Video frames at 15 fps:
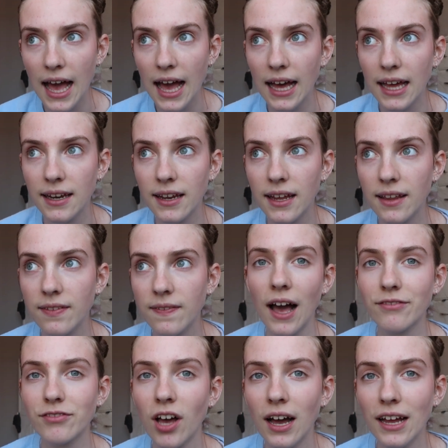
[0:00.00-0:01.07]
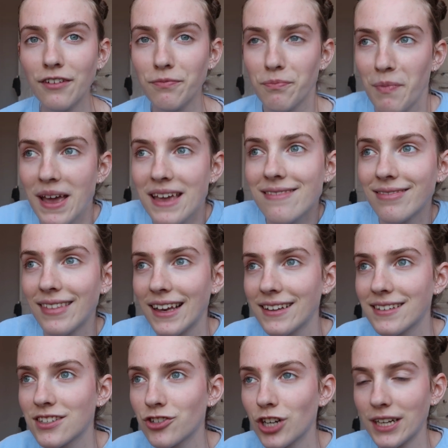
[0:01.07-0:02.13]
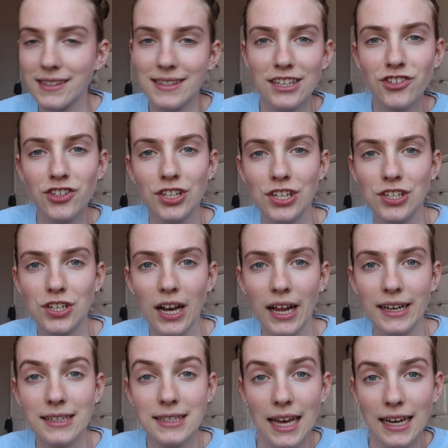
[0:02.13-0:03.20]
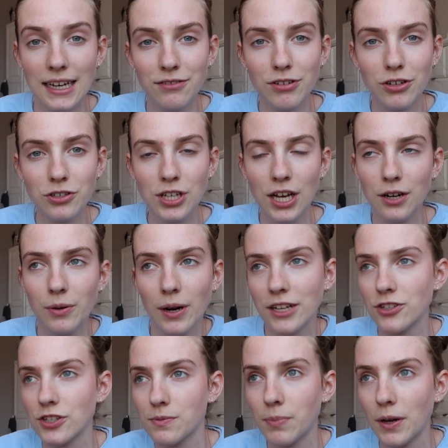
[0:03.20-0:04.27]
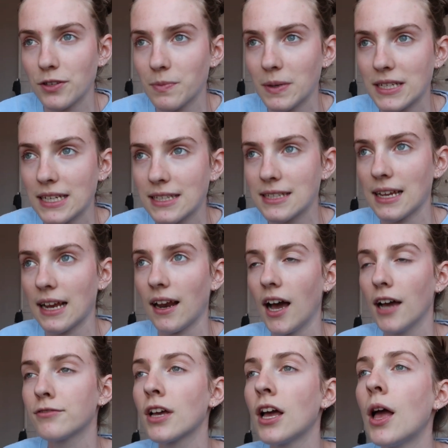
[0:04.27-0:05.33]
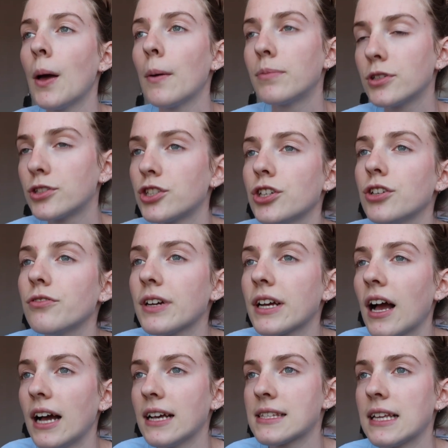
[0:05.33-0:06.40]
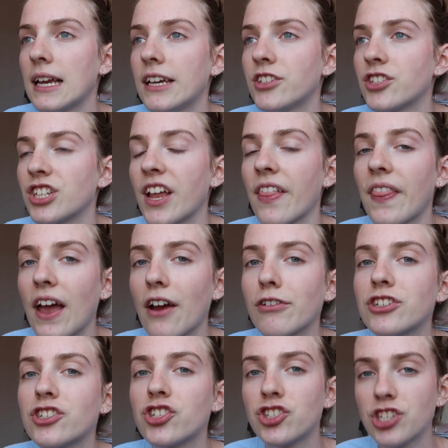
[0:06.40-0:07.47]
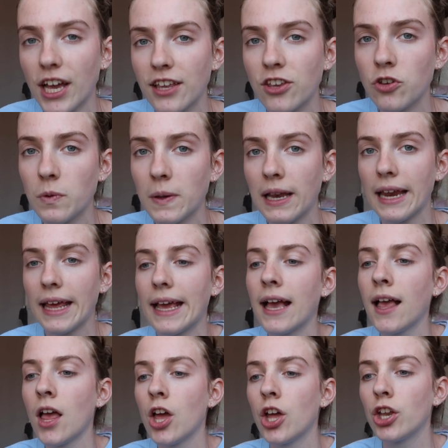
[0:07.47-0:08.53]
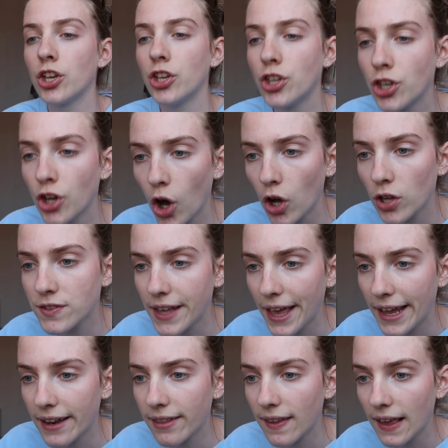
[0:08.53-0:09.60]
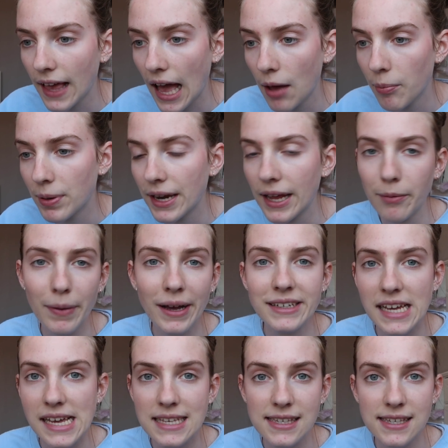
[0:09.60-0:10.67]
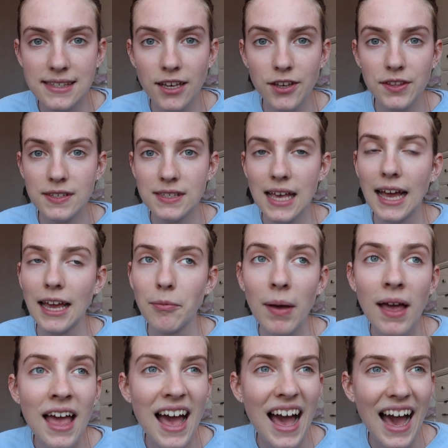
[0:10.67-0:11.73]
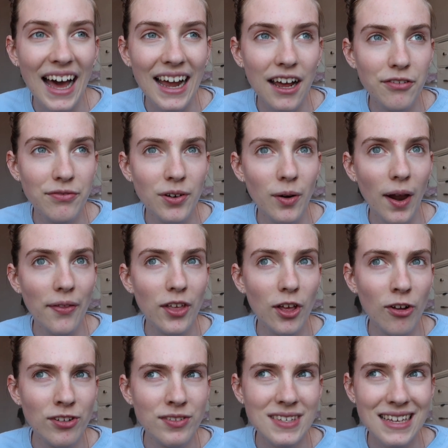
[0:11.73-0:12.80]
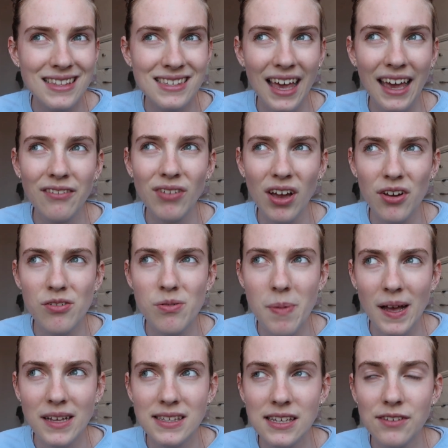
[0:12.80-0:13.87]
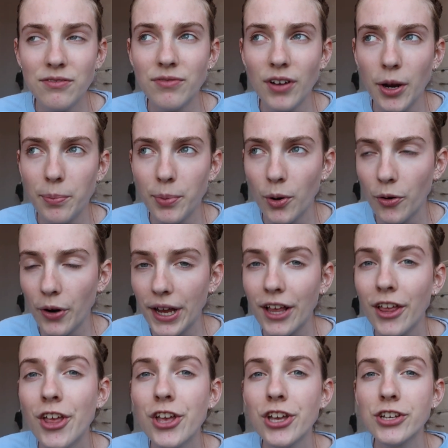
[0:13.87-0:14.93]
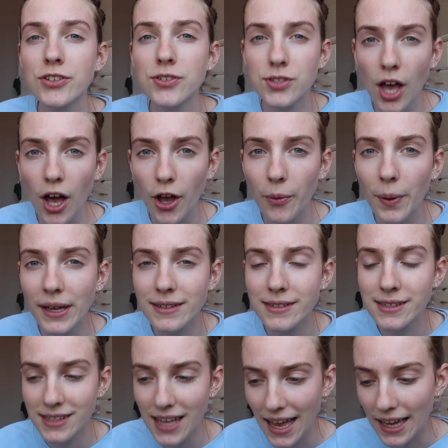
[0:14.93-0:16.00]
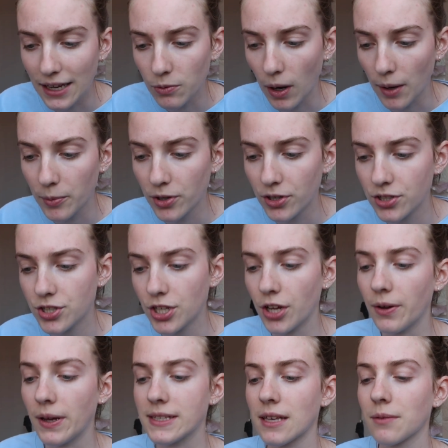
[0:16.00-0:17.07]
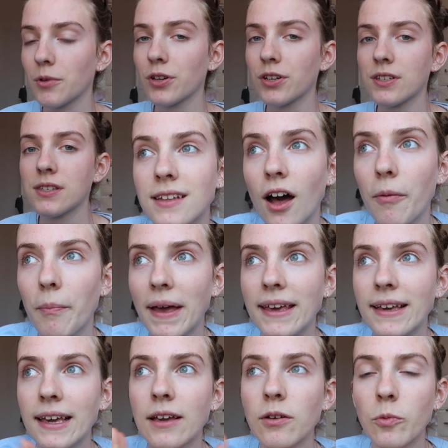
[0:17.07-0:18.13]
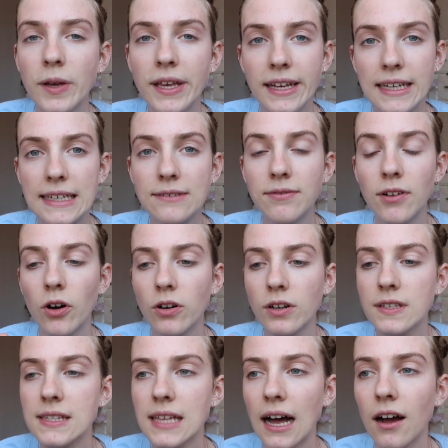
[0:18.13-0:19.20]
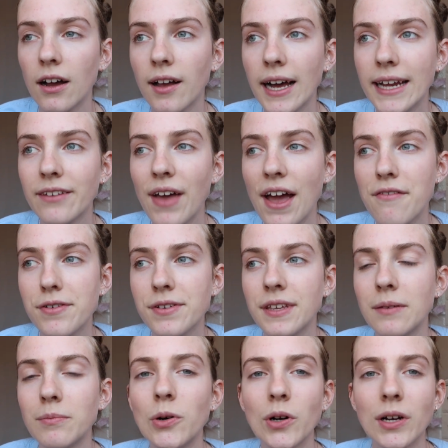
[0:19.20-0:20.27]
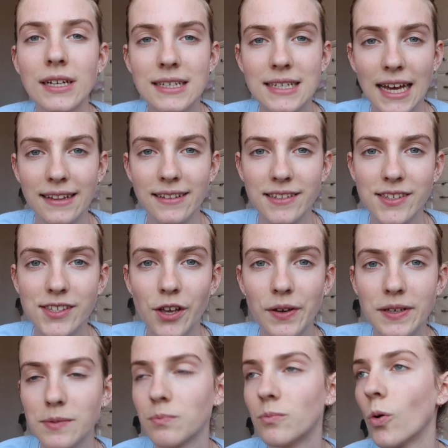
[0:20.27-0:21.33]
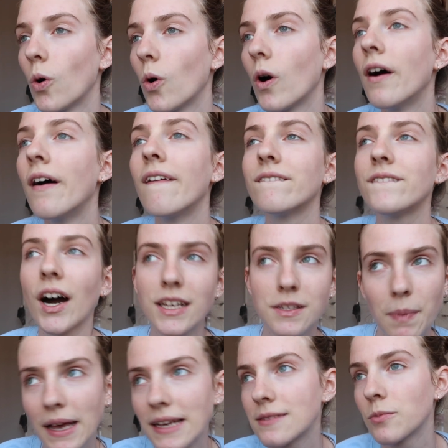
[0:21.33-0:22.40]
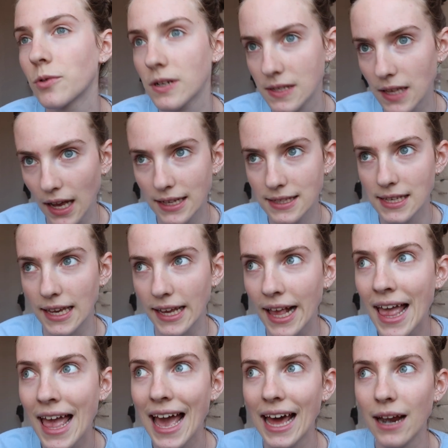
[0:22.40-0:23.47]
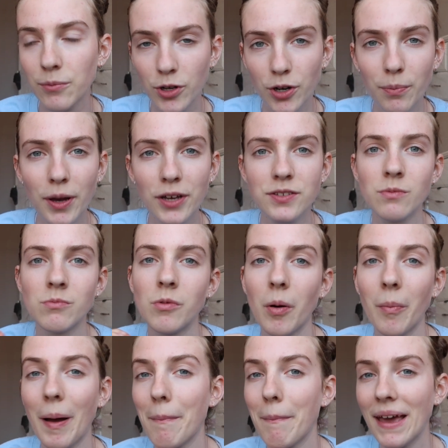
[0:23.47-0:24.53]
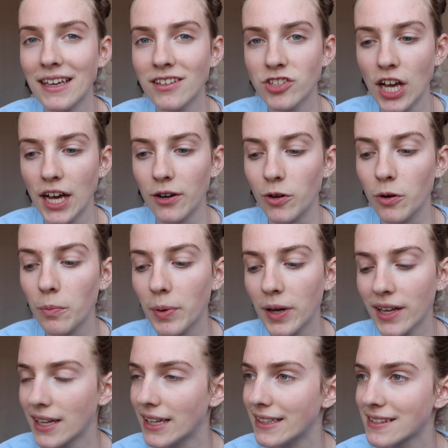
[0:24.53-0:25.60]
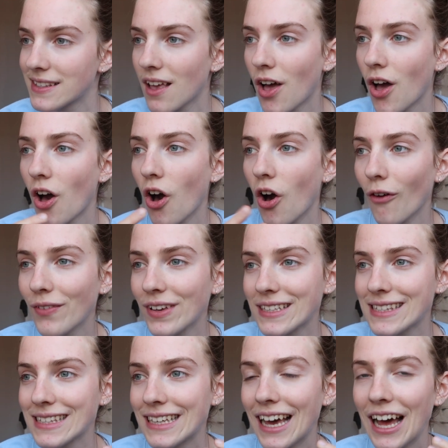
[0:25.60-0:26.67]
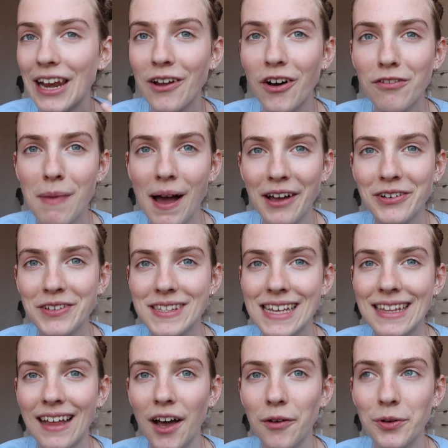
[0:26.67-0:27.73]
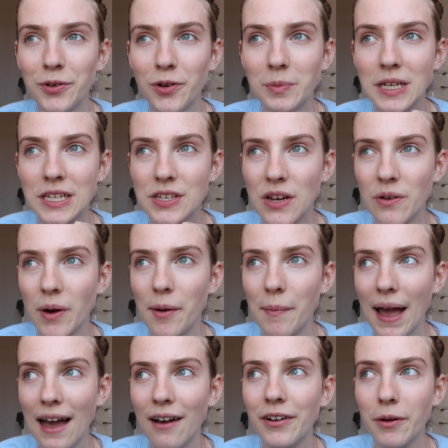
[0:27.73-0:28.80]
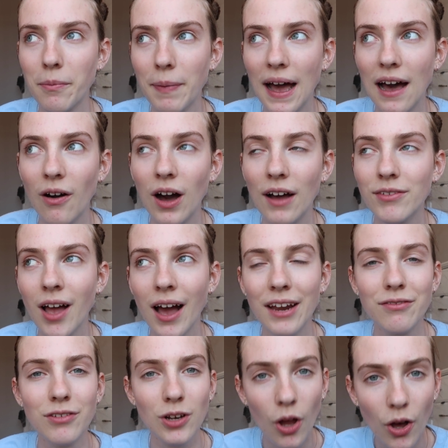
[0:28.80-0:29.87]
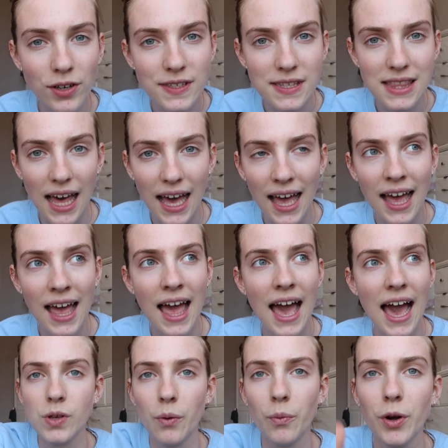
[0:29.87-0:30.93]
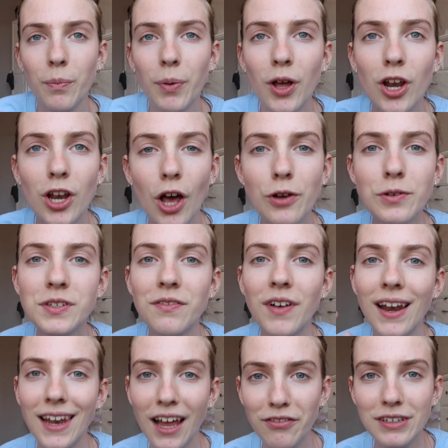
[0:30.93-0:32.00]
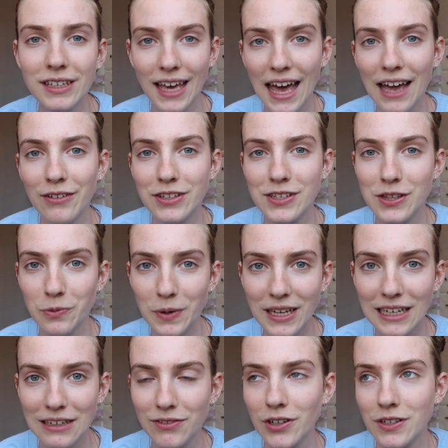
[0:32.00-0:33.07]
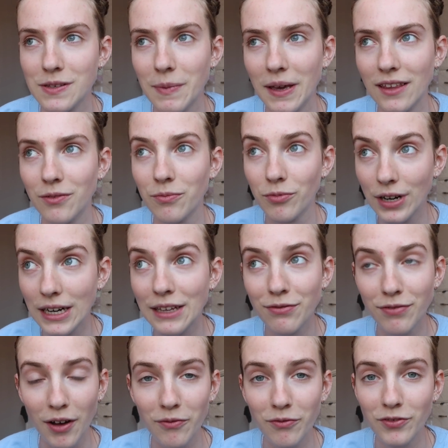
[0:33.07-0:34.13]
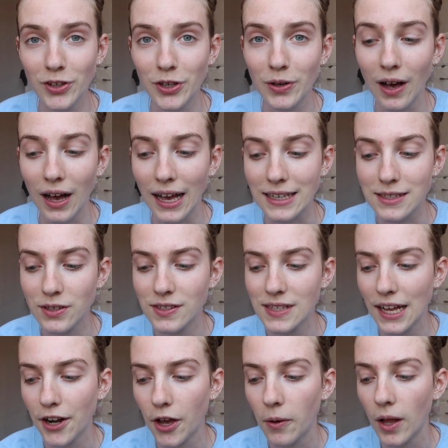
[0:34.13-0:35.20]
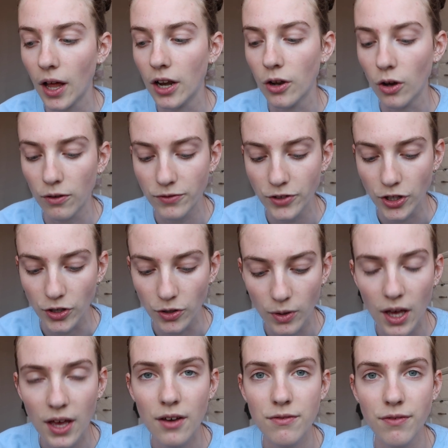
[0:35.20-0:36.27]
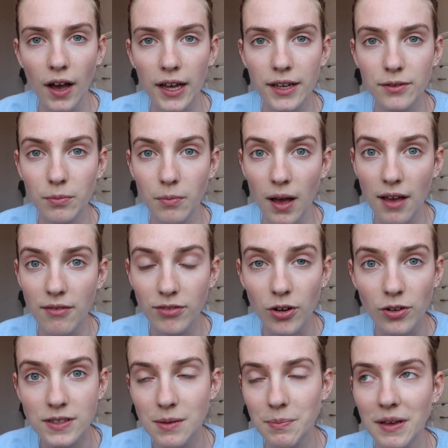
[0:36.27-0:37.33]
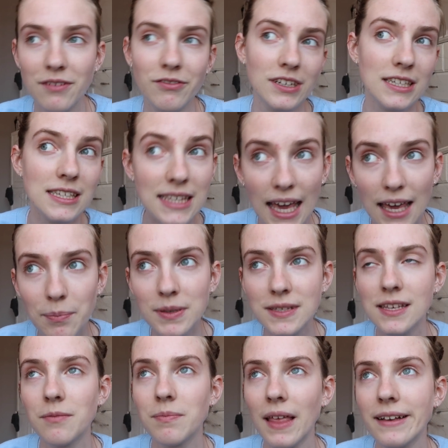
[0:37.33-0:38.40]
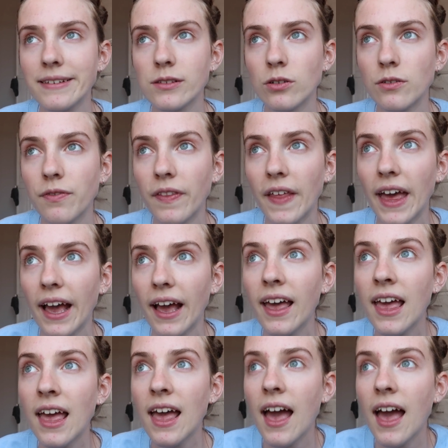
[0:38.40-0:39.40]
And I've kind of made this transition into like a daily vlog channel where I just post my day-to-day life. But during isolation, there is genuinely not anything happening. My days are so the same. And I feel like the content's getting very repetitive and very boring. So instead, what I'm gonna do is I'm gonna start making weekly vlogs that are kind of everything more condensed. So it's more fast-paced, more exciting. And I'm gonna post them on my main channel, because obviously, a lot of my content that I would normally do where I'm out and about, I've kind of lost that. So I want to put loads of love and care into the weekly vlogs and make them really fun for you guys, because I know a lot of you find my vlogs a bit of an escapism, that sort of thing.